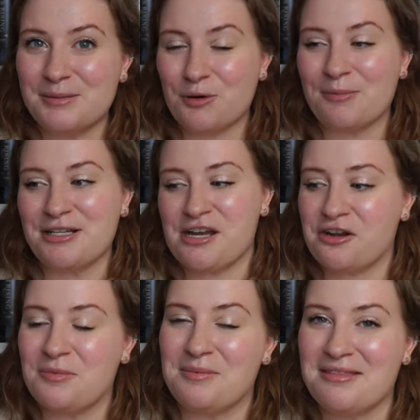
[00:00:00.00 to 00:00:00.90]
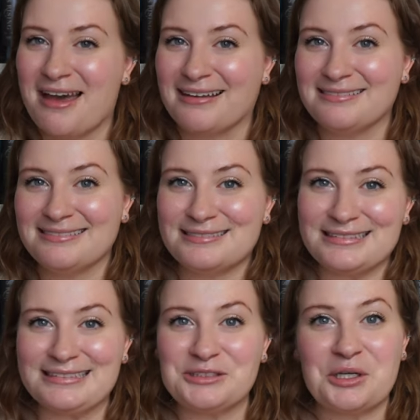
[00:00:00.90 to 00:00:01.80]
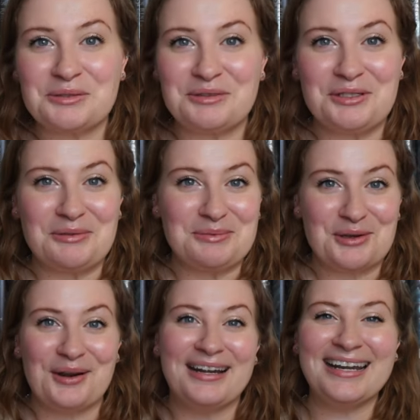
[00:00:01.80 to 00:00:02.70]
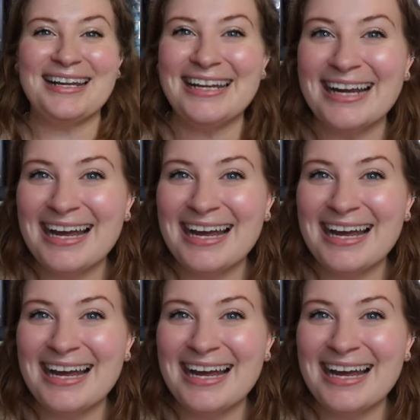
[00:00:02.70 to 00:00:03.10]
support my channel maybe that sucks for you, I'm sorry.